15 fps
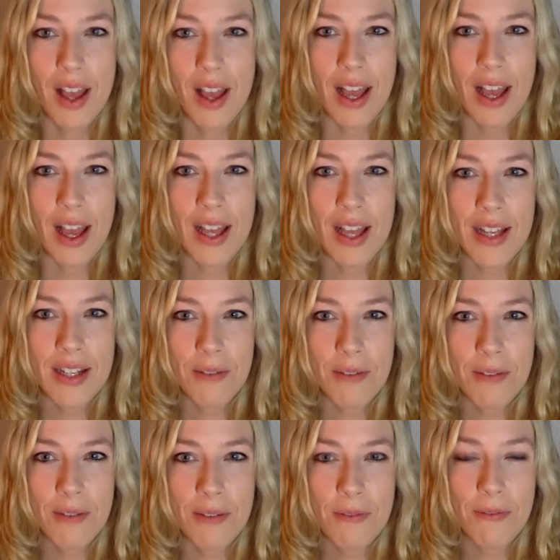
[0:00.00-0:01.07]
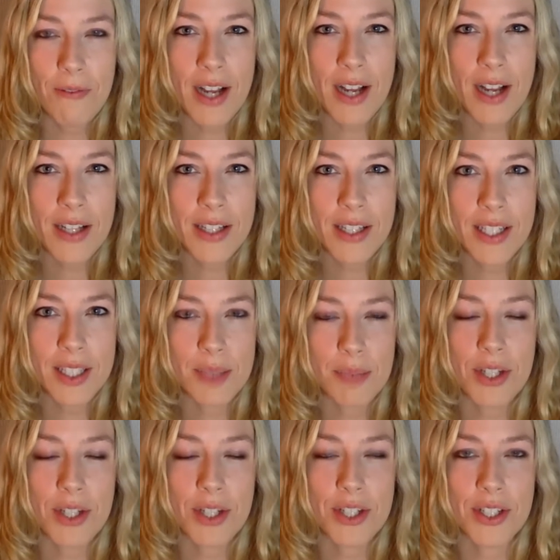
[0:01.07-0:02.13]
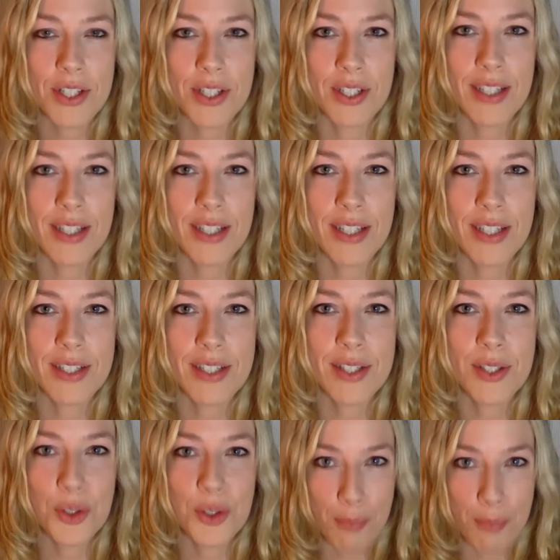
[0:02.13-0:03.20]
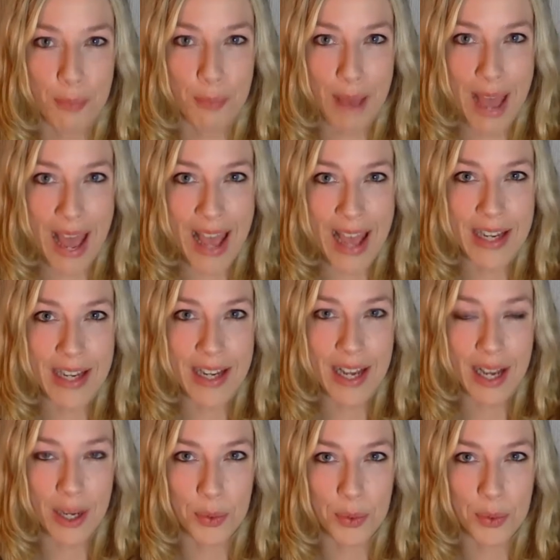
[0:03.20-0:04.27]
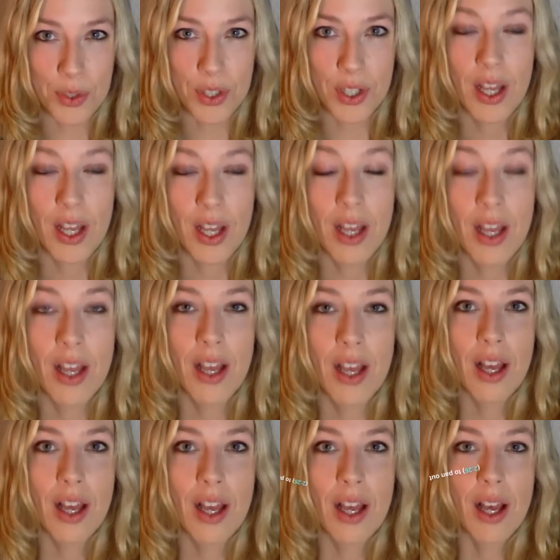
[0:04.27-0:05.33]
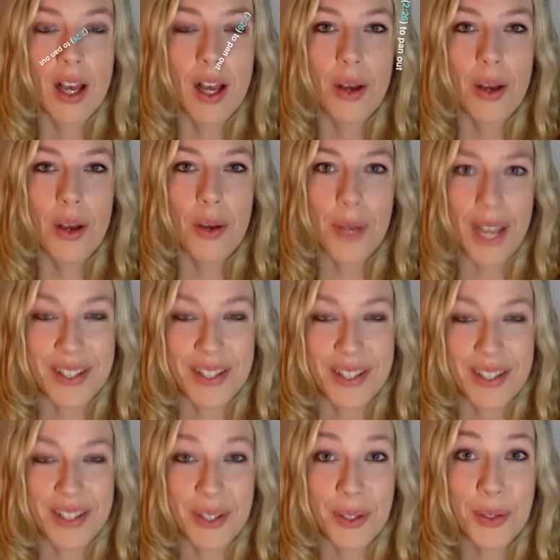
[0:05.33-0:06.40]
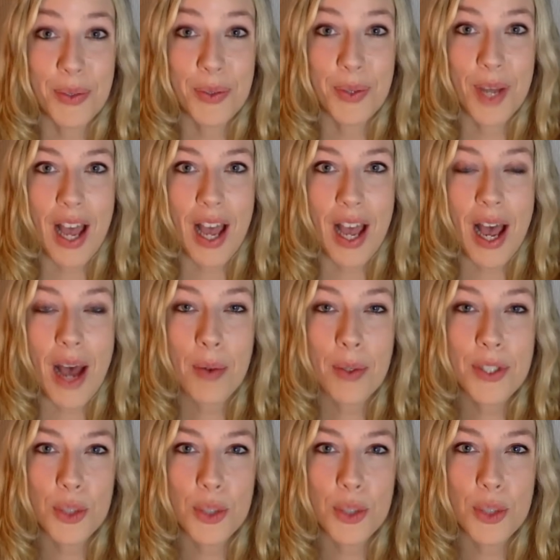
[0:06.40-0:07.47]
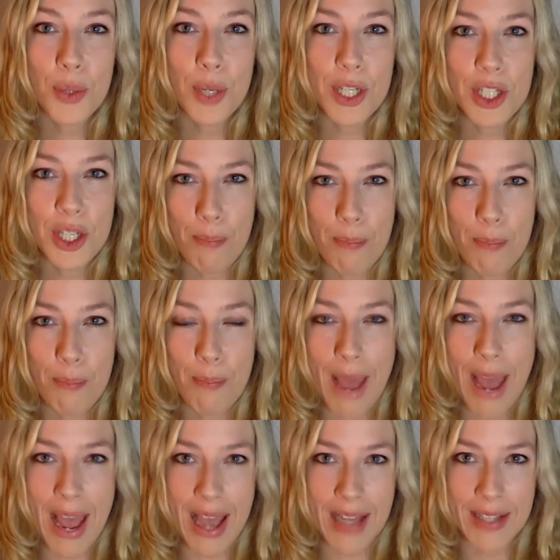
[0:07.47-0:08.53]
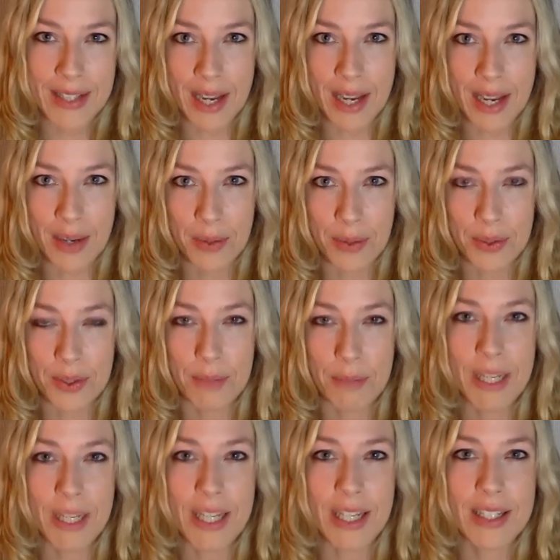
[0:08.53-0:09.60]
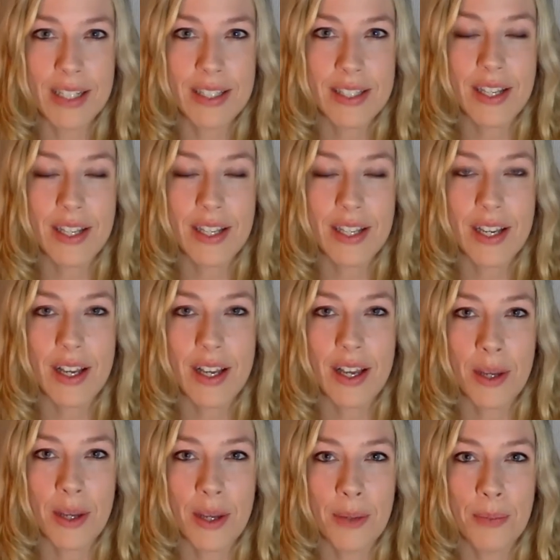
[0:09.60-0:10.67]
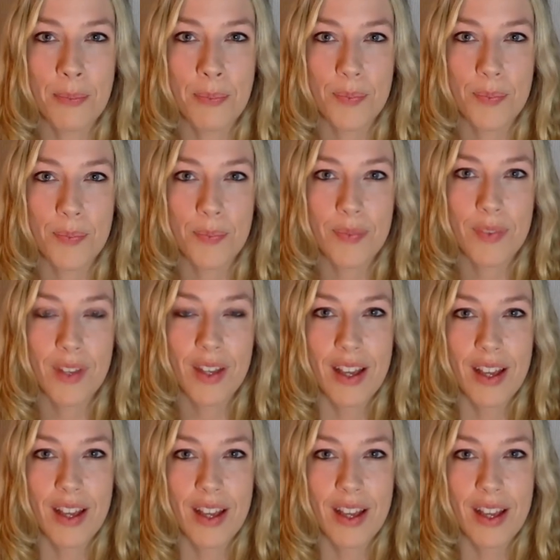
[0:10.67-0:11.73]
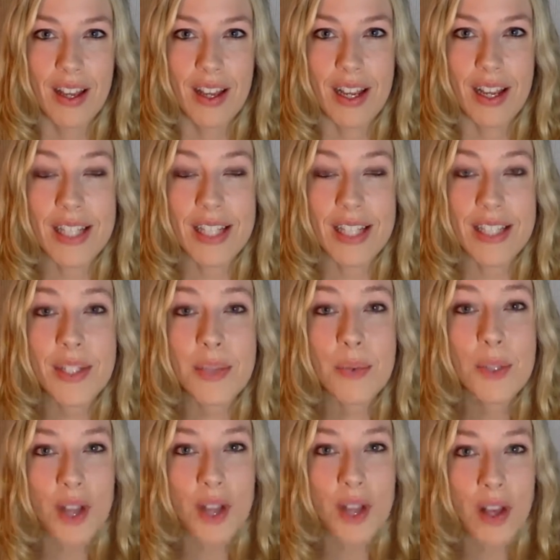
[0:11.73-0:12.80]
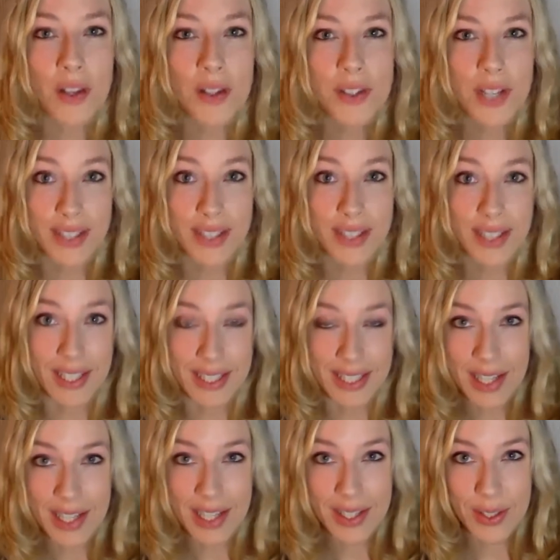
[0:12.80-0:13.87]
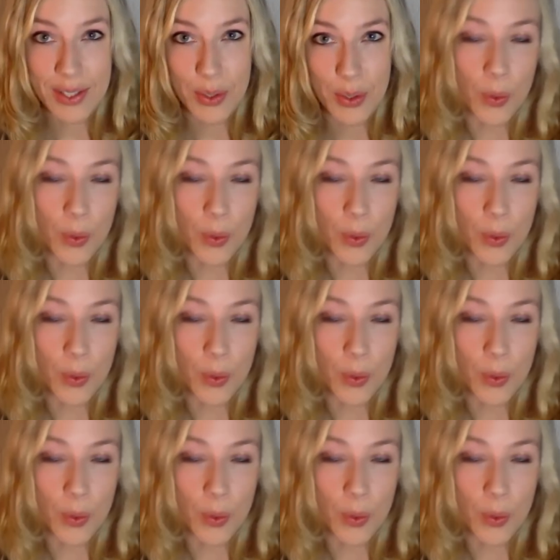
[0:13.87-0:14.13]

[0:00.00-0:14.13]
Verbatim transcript: And our final expression is to pan out. Okay, so how a situation pans out means, um, is the result a success